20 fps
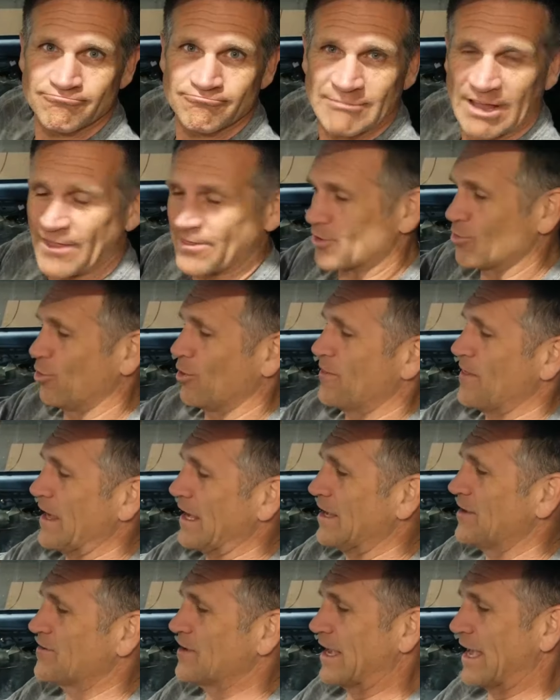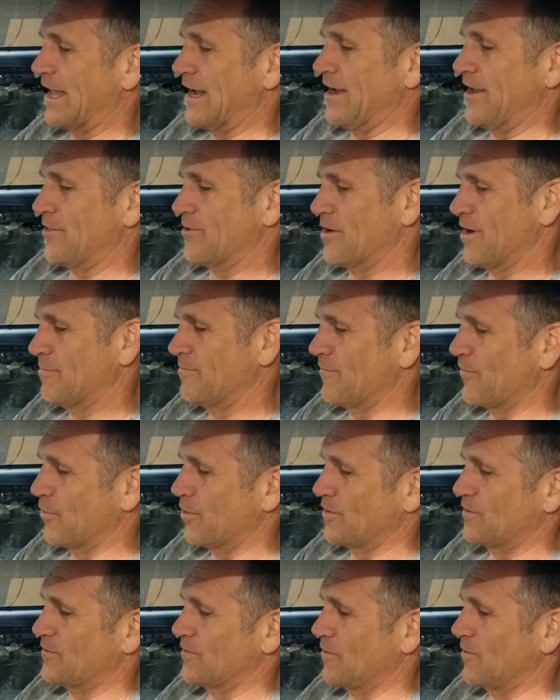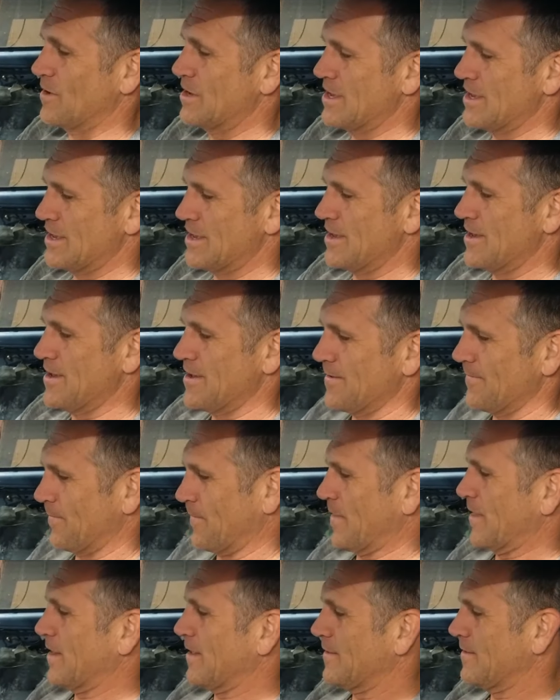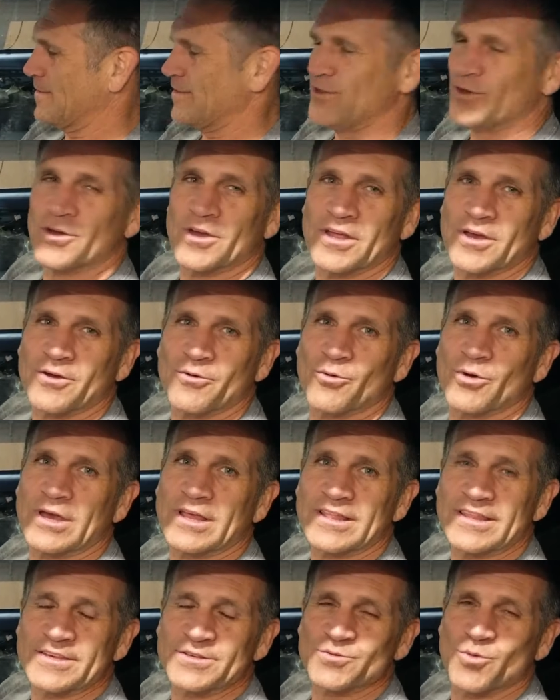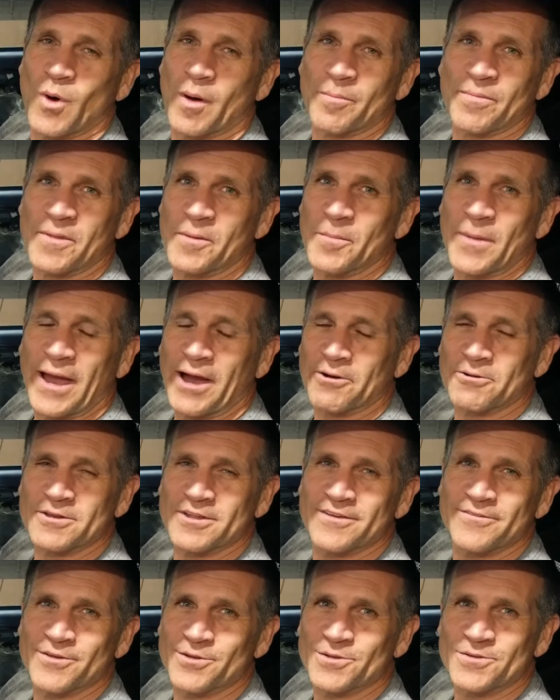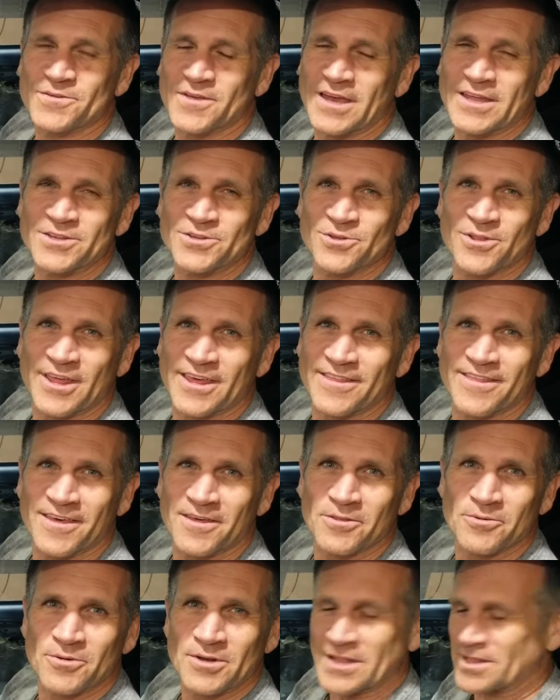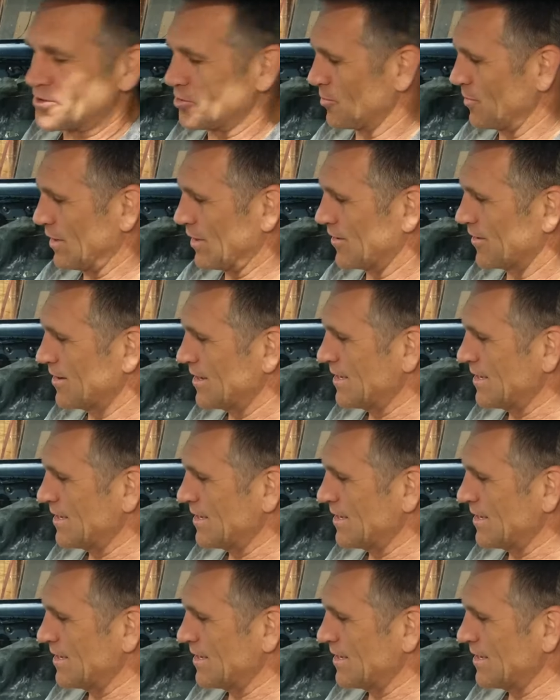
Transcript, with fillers: Now the cool thing is I got another hub for it, so you can quickly swap them out if you decide you like the other one a little better.